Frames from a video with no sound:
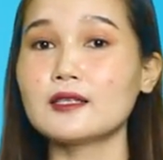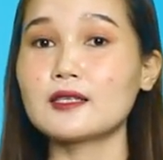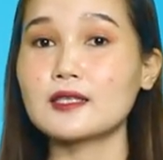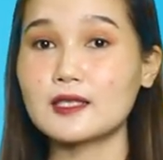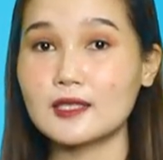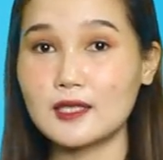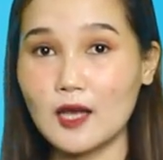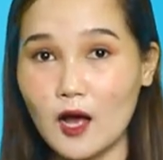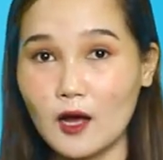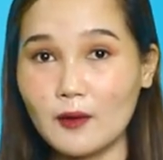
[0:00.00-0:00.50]

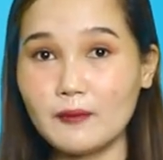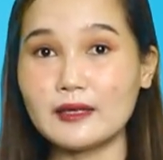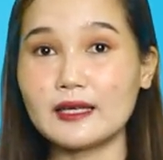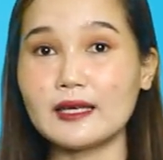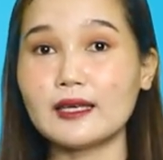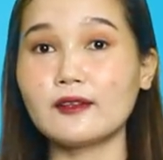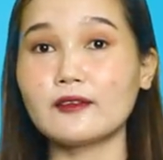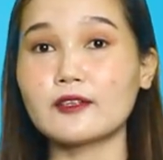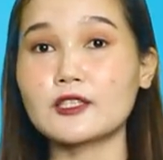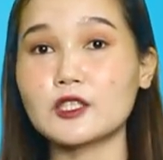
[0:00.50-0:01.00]
Some
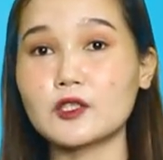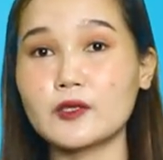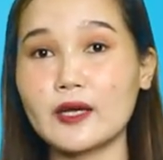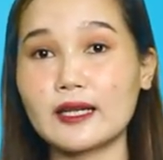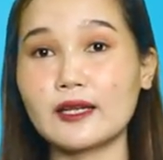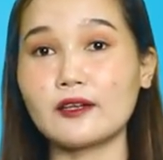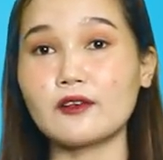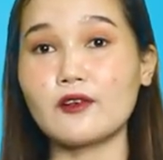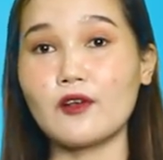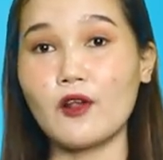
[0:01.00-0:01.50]

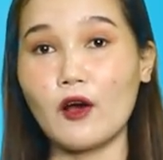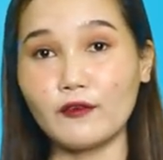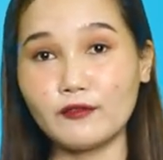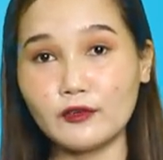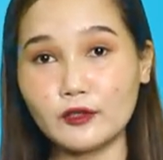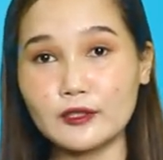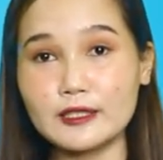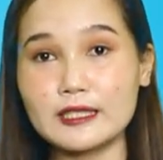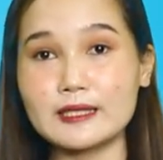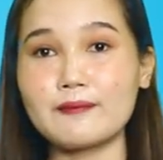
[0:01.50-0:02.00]
illustrated
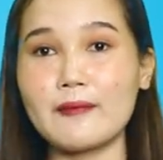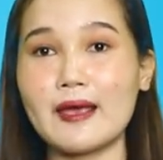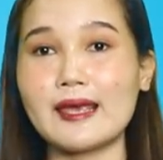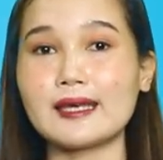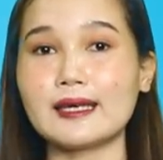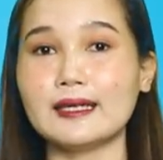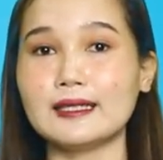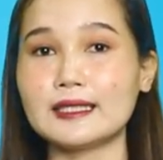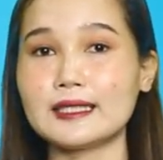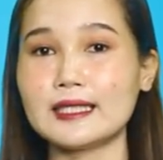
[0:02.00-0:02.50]
novels
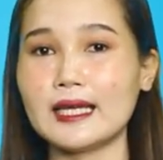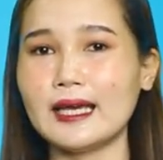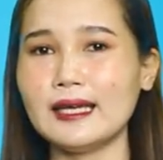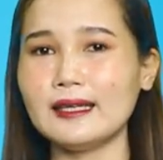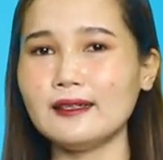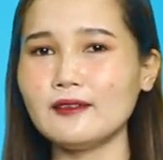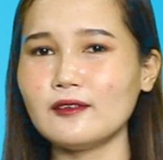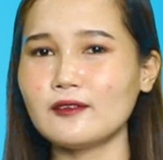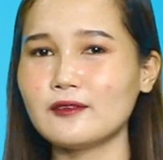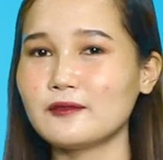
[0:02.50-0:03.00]
may
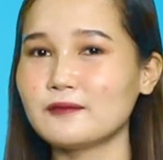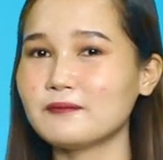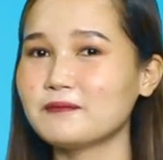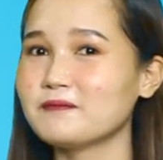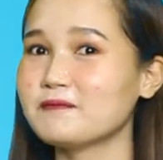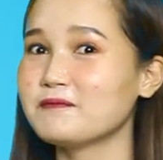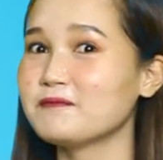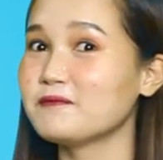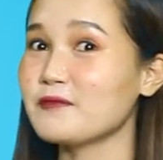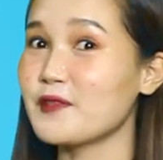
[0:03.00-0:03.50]
contain
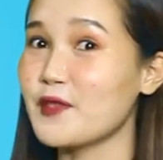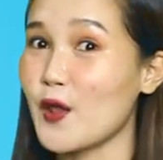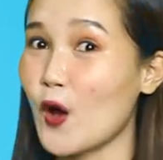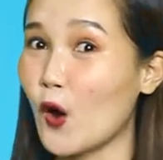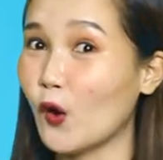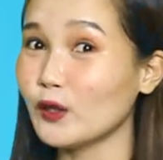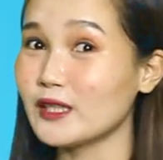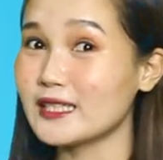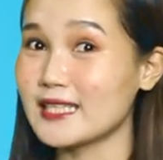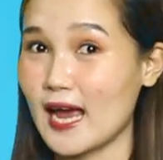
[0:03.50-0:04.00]

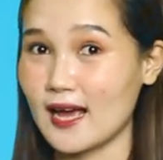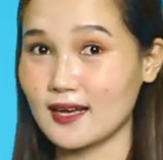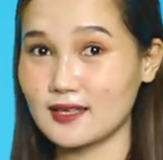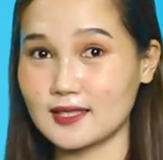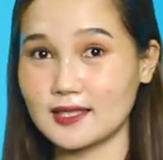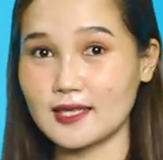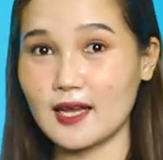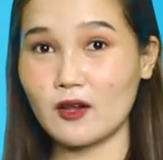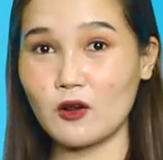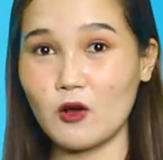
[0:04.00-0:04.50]
no
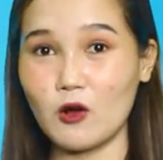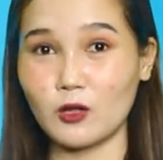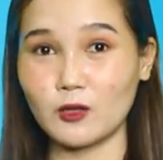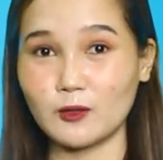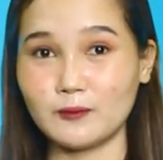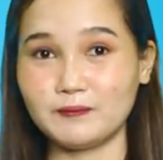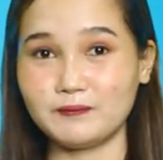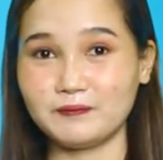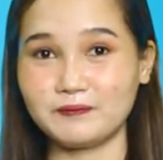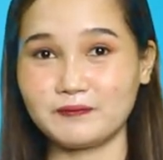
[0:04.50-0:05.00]
text at
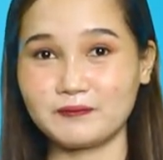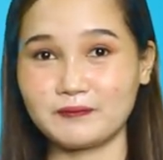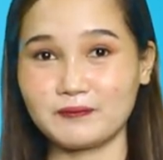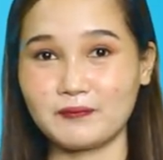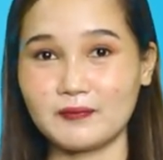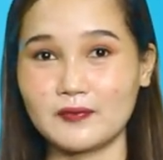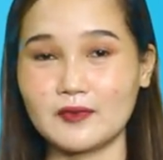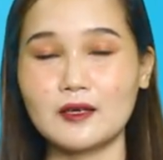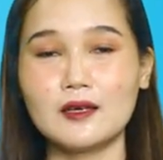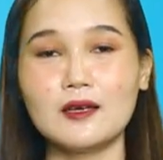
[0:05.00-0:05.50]
all.
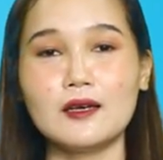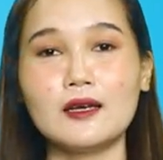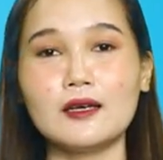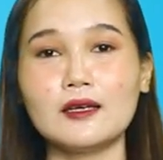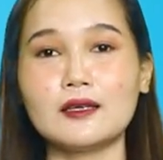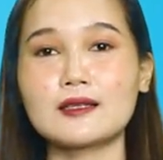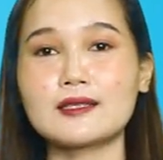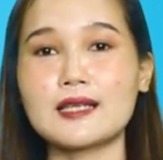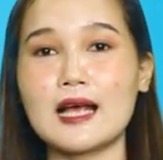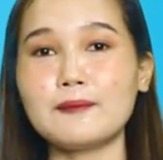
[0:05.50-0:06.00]

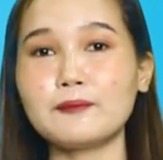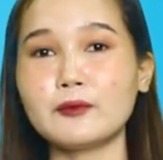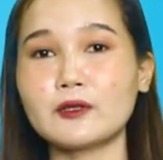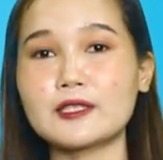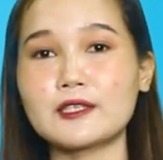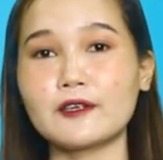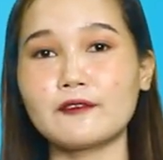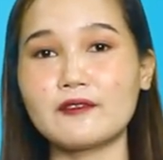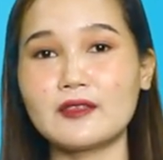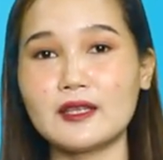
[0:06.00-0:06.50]

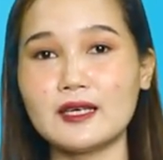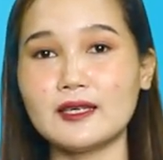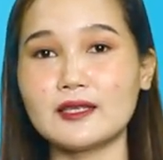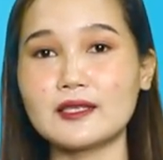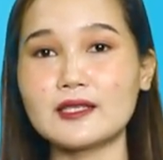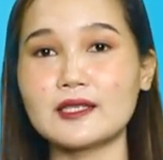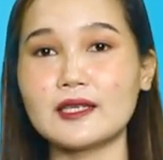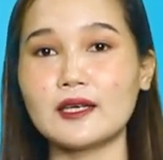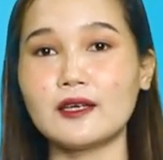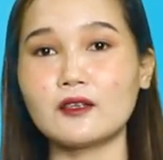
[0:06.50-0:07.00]
Examples of
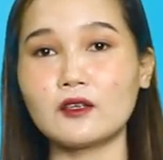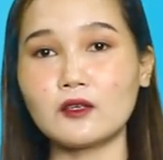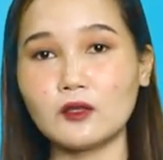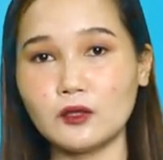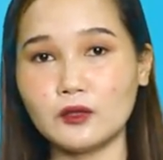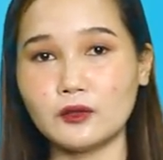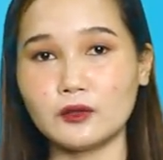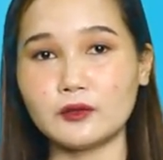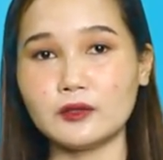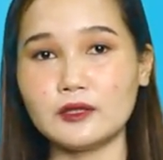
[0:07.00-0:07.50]
this
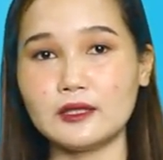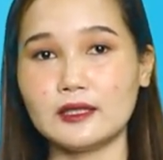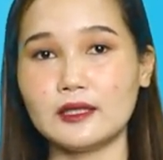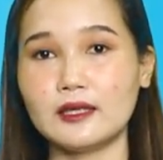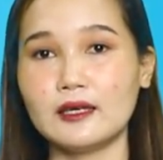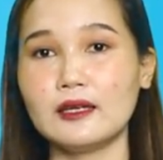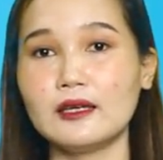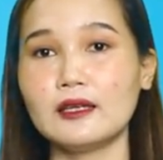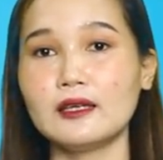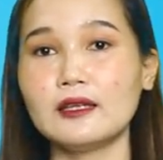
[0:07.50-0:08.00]

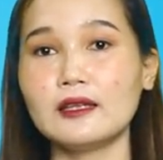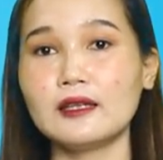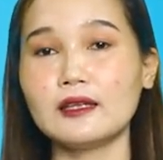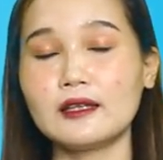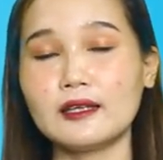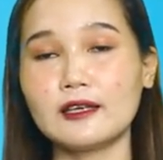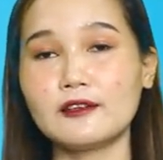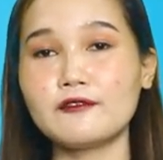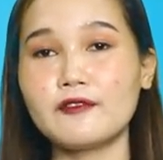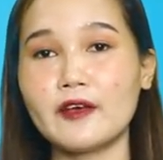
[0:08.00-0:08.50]
include
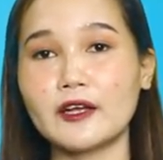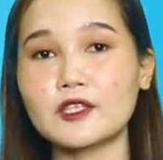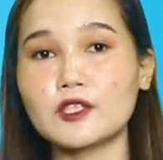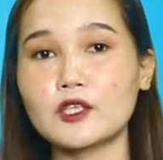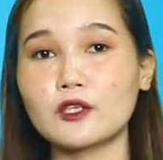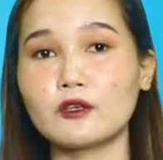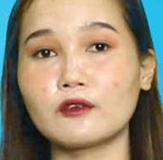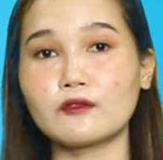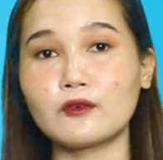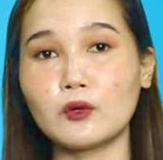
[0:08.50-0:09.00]
The
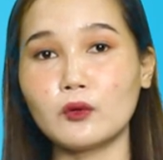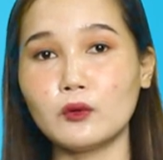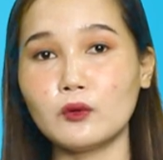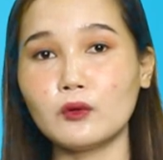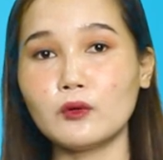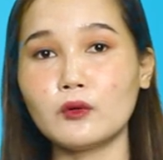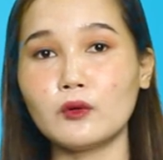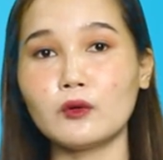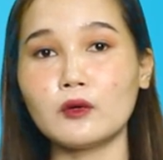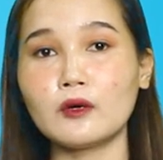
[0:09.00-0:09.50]
Invention of
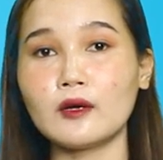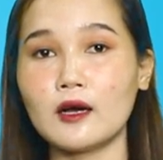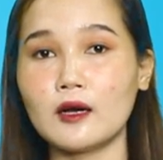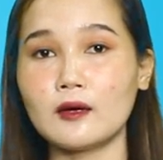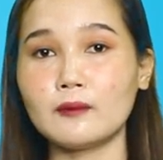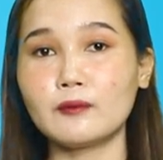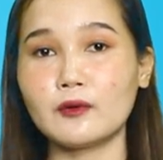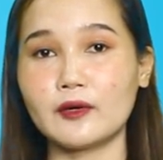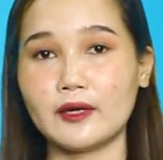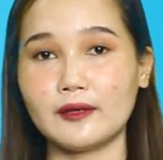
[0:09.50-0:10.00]
Hugo
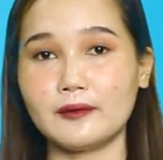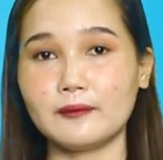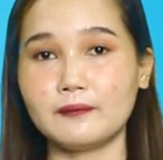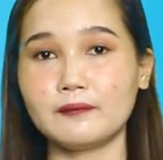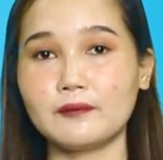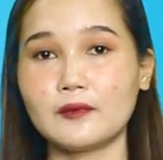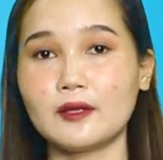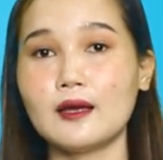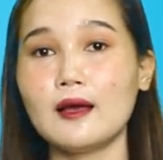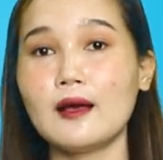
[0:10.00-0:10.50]

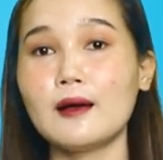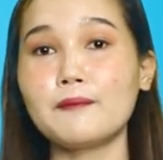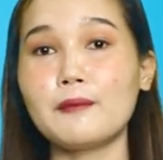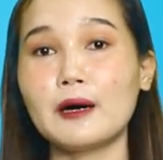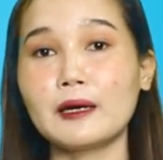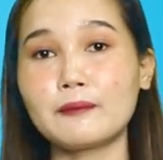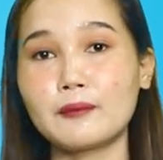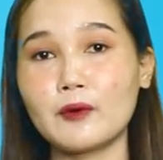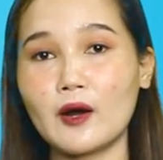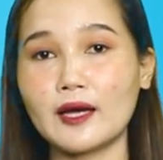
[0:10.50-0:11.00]
Cabret
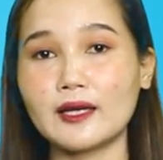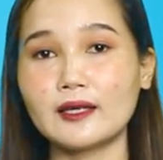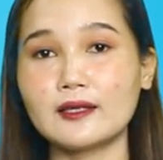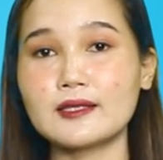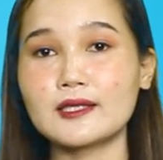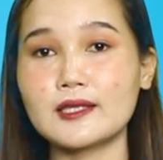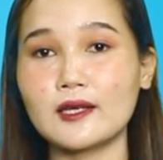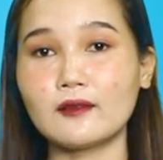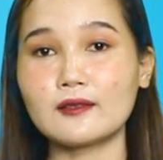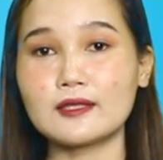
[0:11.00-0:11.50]
by
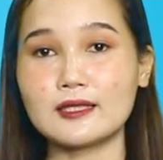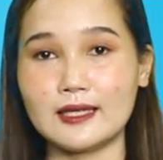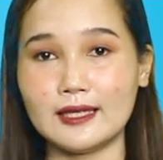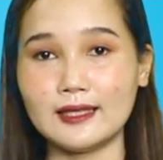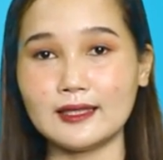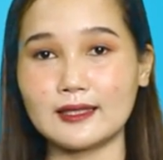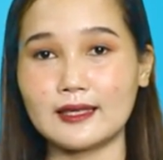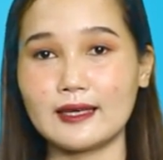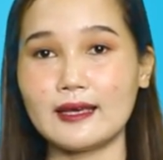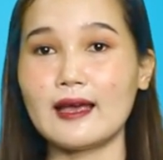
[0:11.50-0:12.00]
Brian
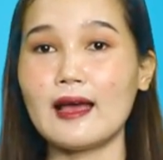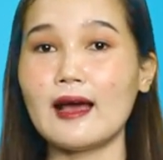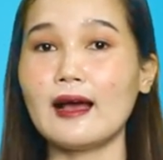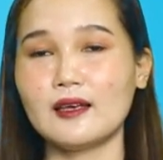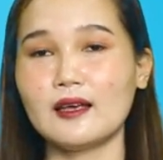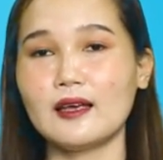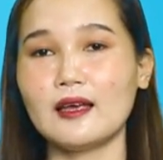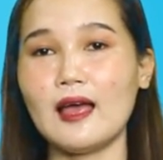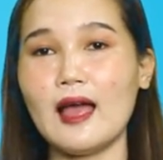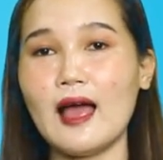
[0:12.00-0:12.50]
Selznick
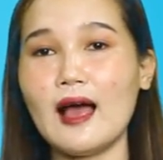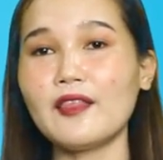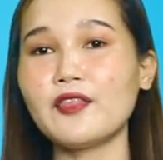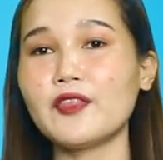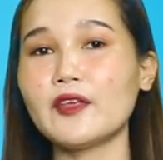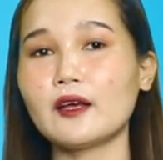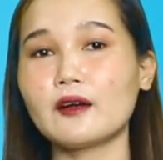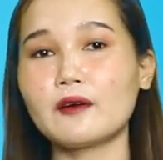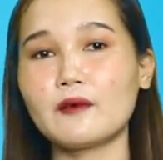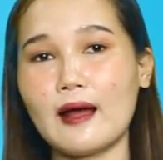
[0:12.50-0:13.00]

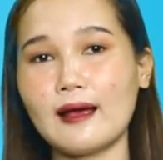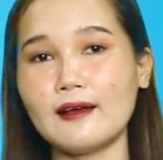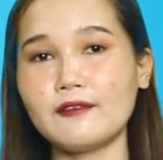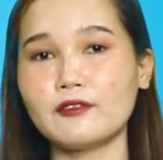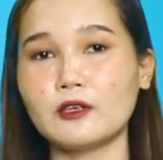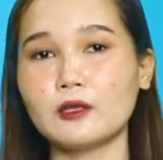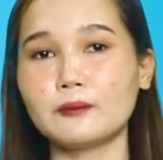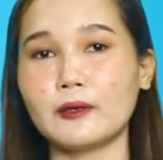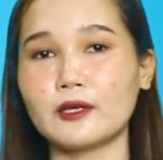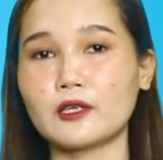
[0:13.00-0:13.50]
and The
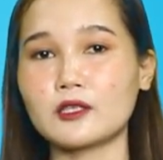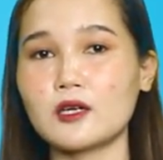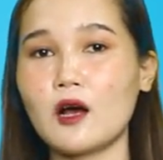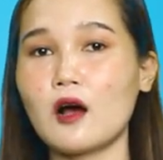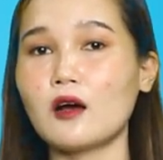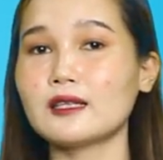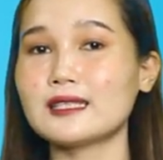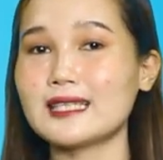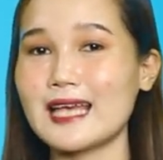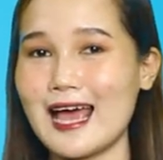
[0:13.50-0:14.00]
Arrival by
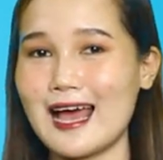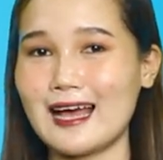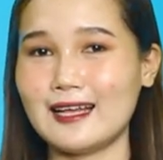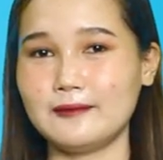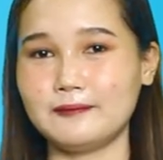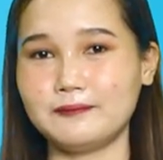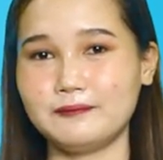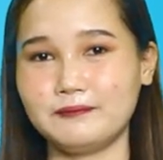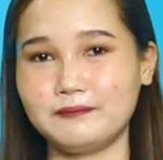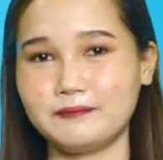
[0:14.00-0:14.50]
Shaun
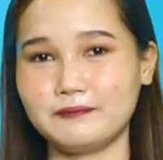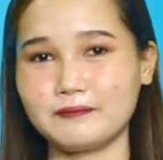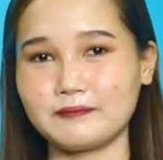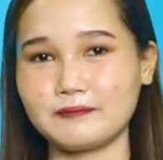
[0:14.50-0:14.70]
Tan.